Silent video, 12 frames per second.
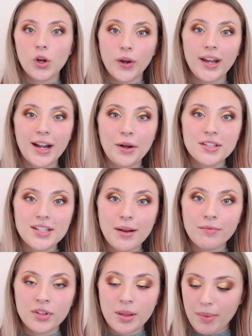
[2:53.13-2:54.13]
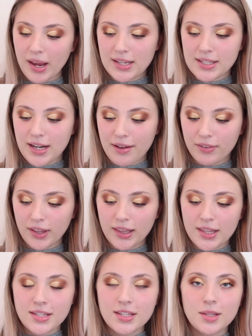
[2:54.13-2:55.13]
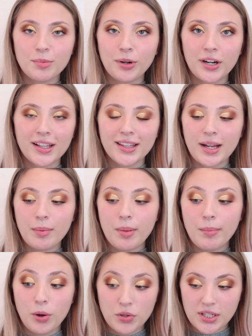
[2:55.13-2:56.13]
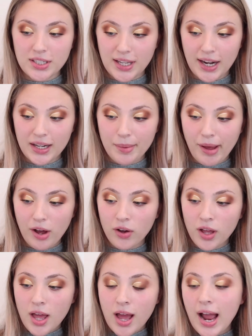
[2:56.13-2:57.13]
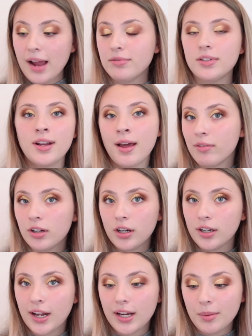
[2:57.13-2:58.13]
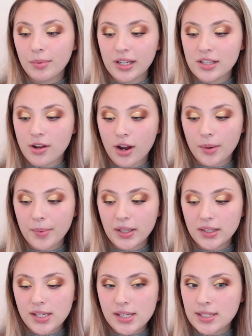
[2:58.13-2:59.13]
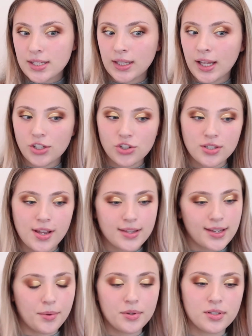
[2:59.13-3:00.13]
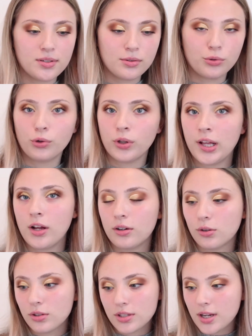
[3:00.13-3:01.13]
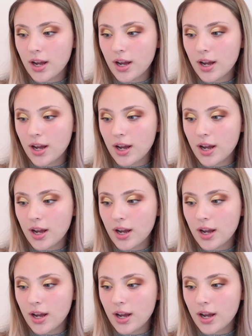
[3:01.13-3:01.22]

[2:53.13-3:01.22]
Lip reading: Okay, now it's time for the base, and I feel like this is the product that I'm the most excited about. I've never heard anybody talk about this, and like just as I was scrolling on Ulta,